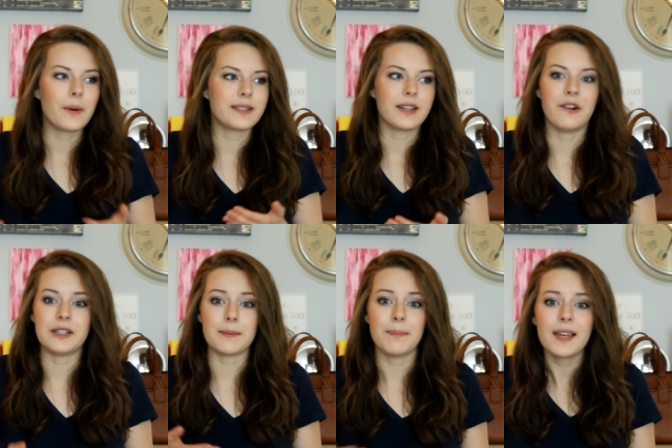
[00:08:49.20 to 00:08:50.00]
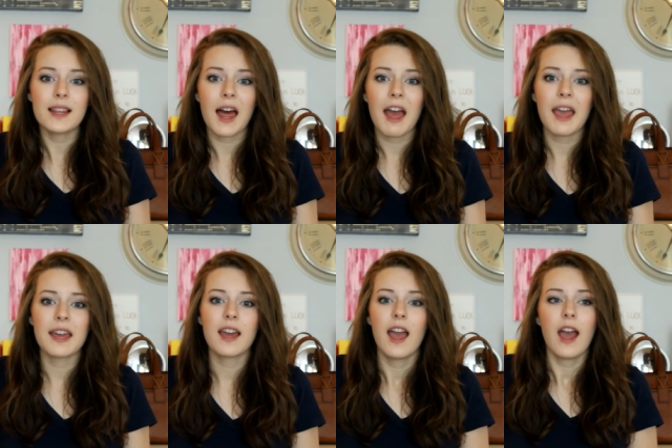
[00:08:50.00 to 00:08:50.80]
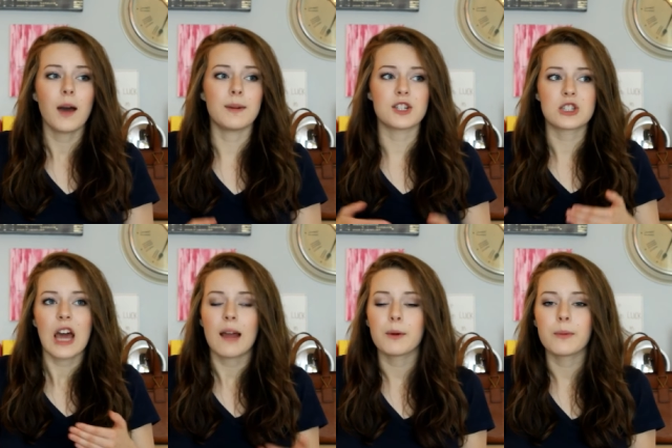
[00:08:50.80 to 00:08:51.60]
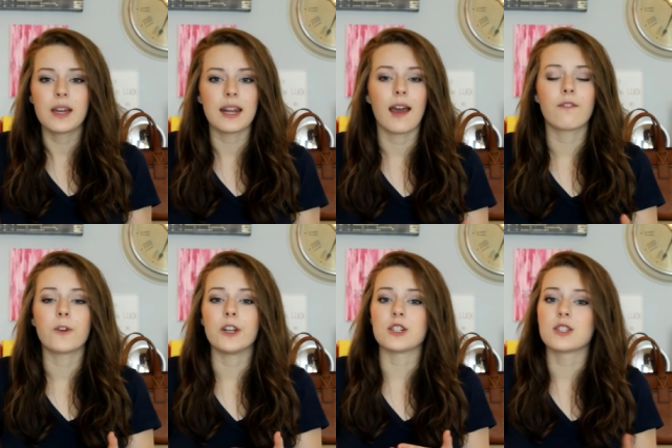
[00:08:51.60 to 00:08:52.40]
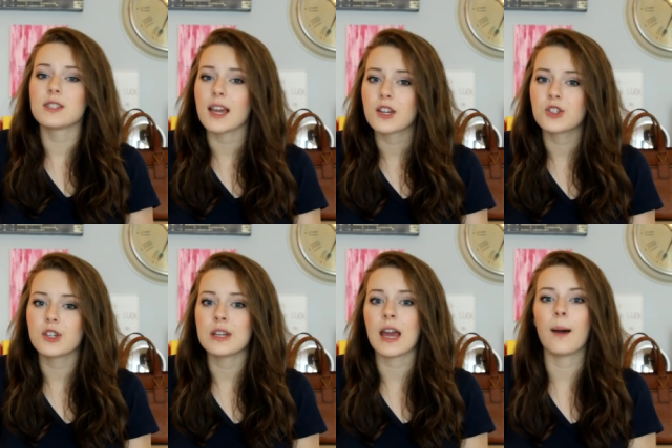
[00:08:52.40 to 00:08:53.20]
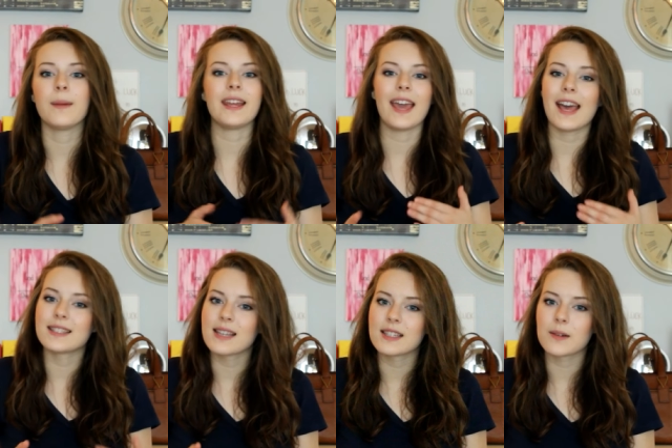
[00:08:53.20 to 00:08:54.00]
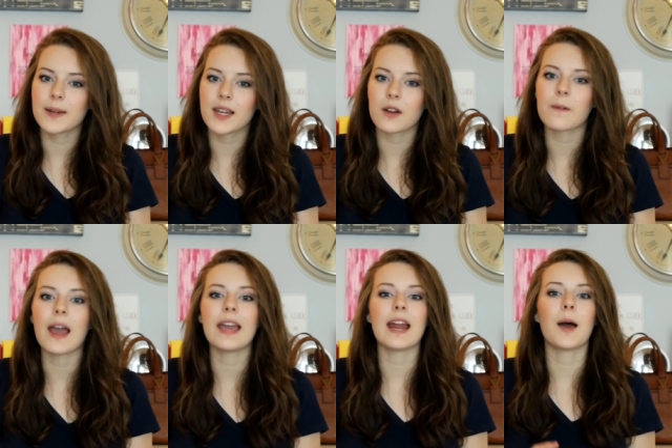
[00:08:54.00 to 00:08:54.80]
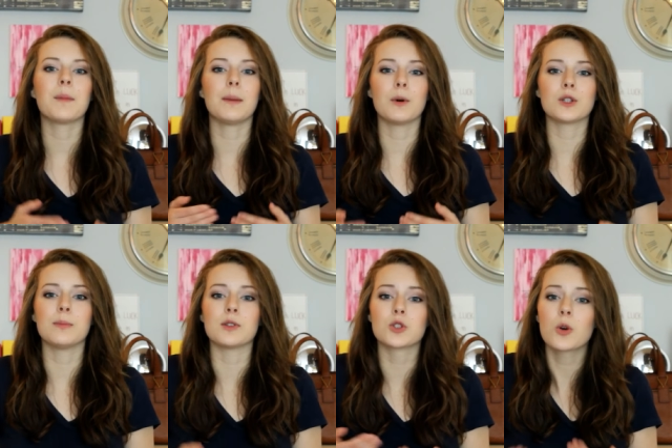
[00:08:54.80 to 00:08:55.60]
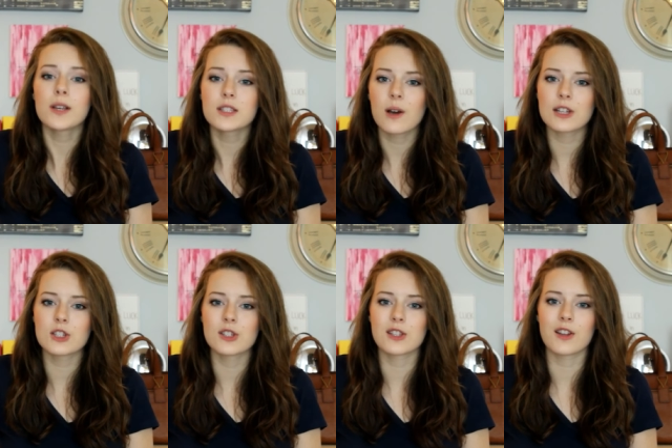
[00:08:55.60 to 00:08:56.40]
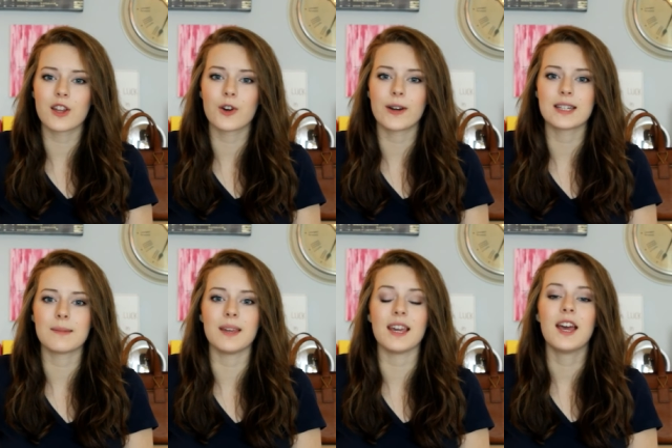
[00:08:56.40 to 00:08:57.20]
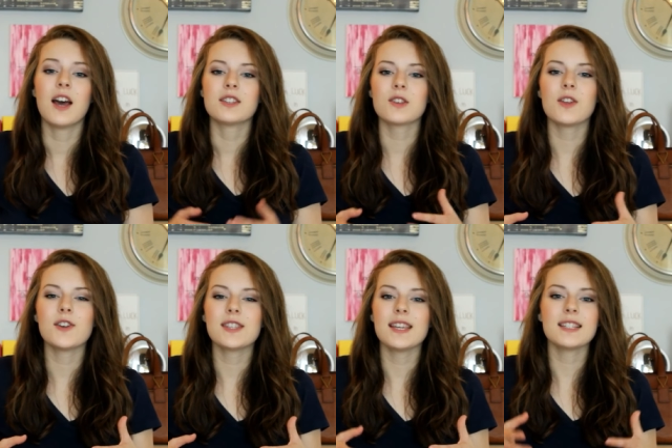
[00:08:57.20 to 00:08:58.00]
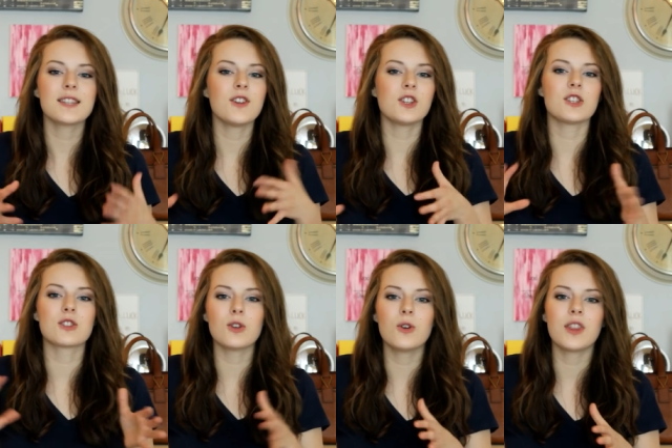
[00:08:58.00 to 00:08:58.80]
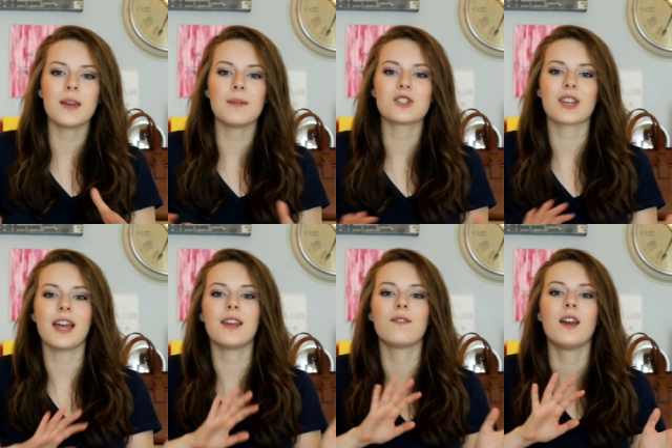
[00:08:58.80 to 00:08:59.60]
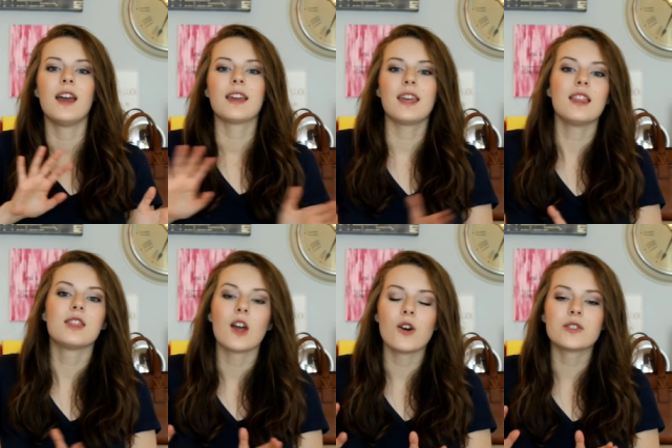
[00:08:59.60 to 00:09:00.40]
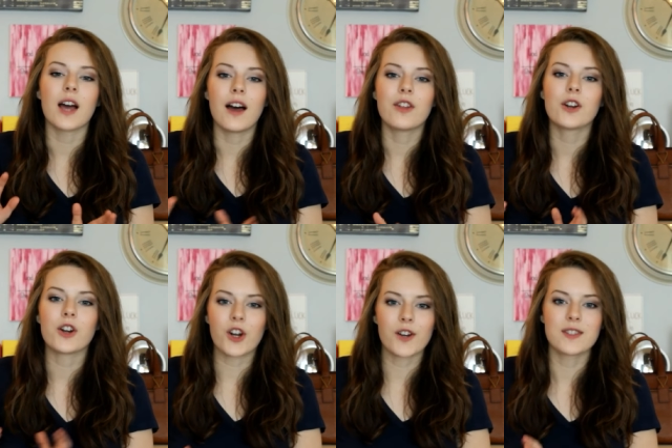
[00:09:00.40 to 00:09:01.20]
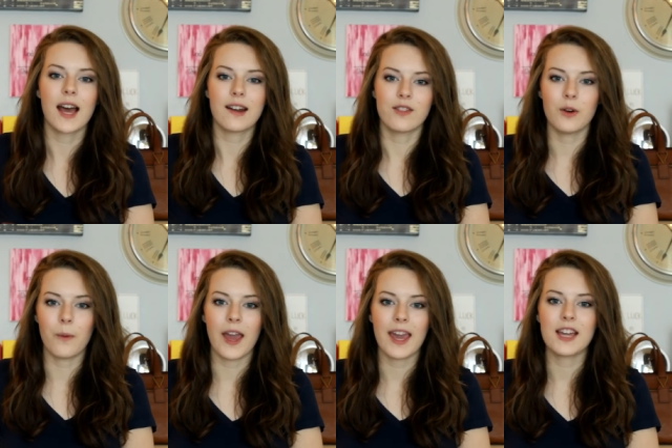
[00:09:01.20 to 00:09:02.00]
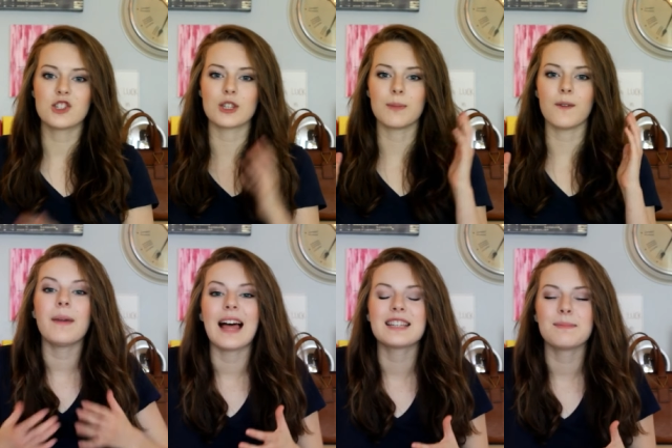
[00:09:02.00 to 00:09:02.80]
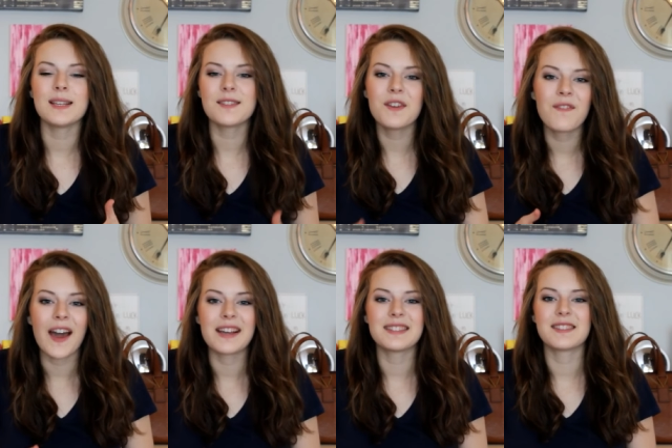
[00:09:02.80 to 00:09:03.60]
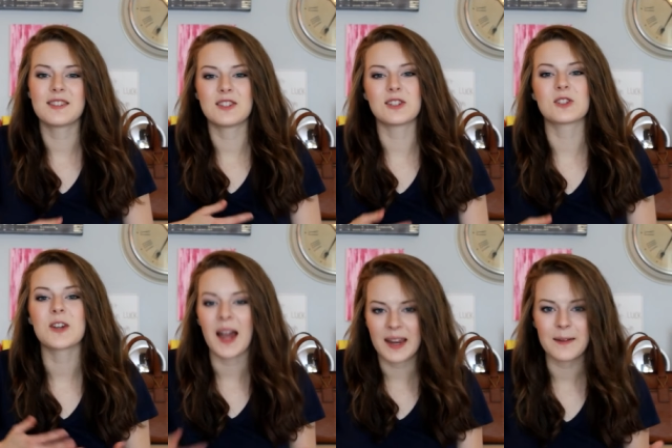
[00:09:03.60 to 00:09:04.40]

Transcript: what's it going to be like, how much time are we going to have for each section, how many essays are we going to write, how many multiple choice questions are there going to be. So those things, if you can just Google them and just kind of get those other nerves out of the way and just be. My last piece of advice is to just try